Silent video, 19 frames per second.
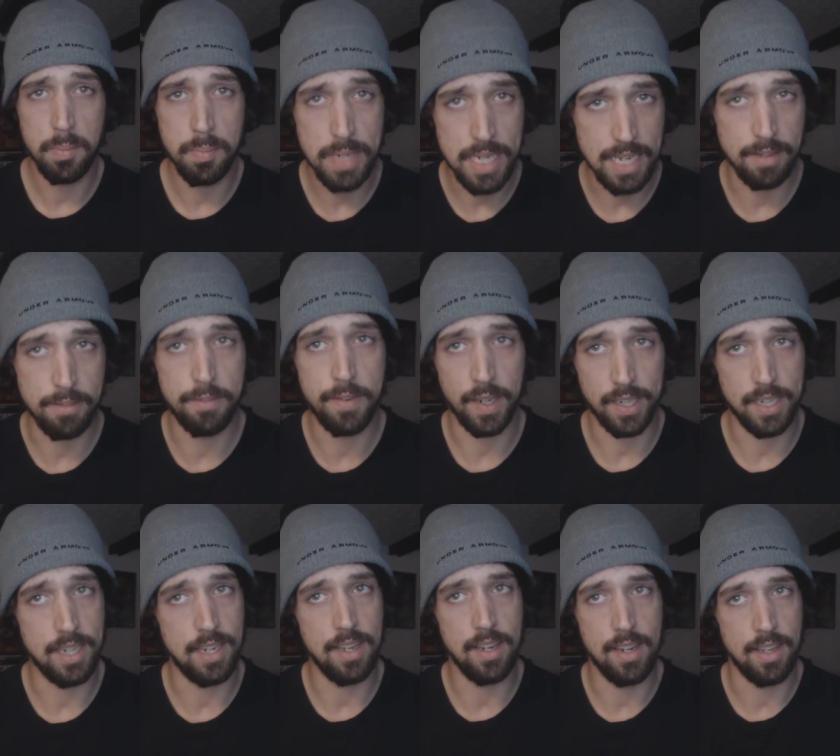being
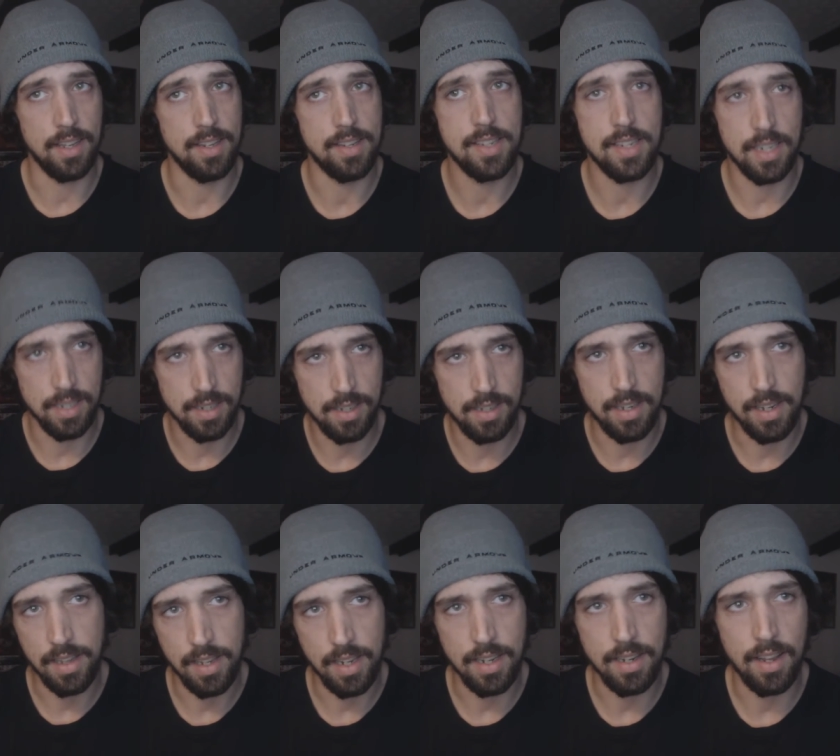fucking idiots, and
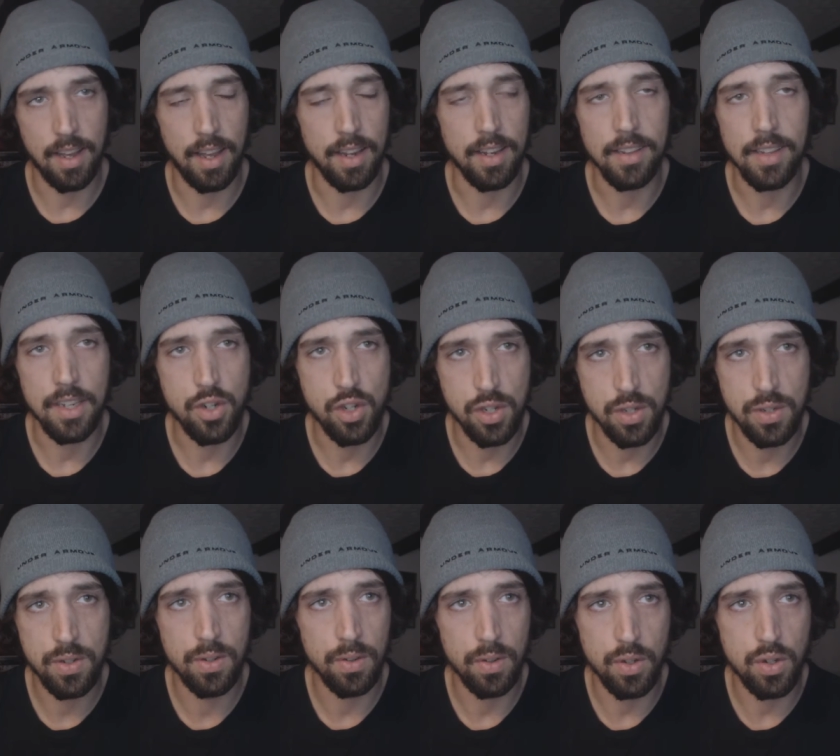then they die. That's
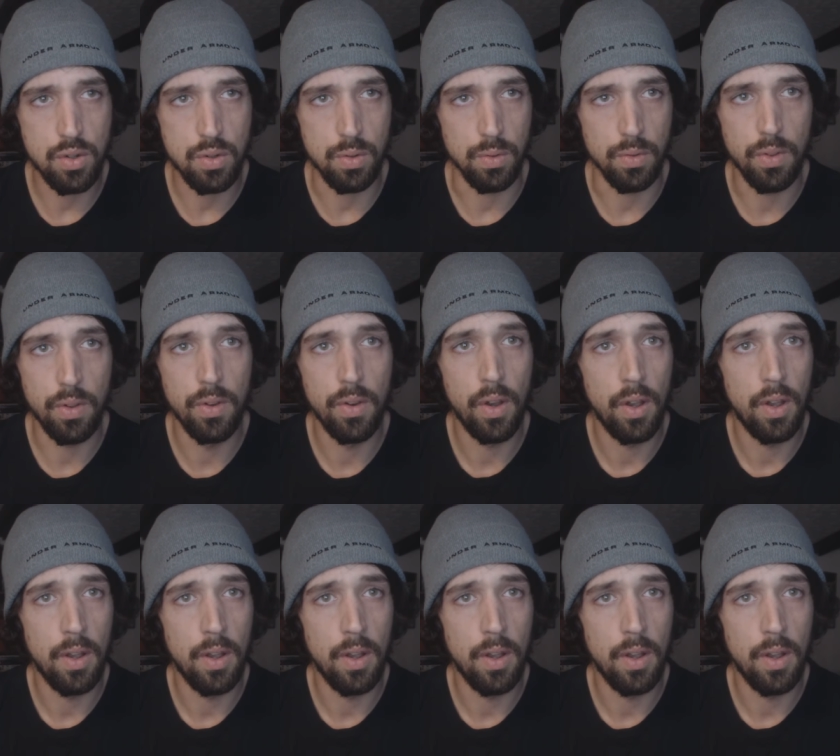just the truth.